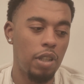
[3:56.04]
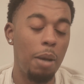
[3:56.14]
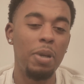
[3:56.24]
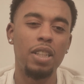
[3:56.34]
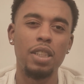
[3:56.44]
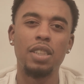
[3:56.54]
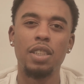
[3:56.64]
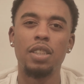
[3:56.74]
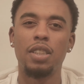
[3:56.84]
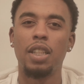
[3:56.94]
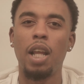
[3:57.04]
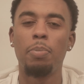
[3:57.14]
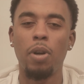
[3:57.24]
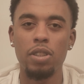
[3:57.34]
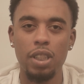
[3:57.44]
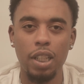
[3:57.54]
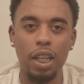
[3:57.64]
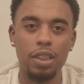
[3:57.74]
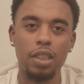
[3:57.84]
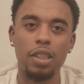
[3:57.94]
I made the decision to not partake.
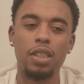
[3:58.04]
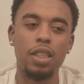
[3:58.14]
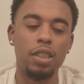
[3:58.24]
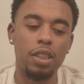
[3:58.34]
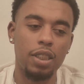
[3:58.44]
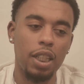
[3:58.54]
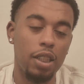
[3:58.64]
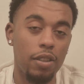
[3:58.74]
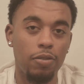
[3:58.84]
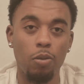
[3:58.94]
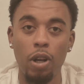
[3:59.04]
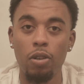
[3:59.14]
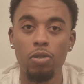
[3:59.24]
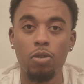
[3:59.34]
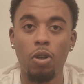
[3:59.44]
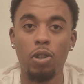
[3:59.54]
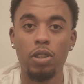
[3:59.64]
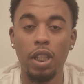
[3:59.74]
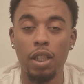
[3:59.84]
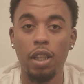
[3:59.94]
I took the decision to take a different route, and take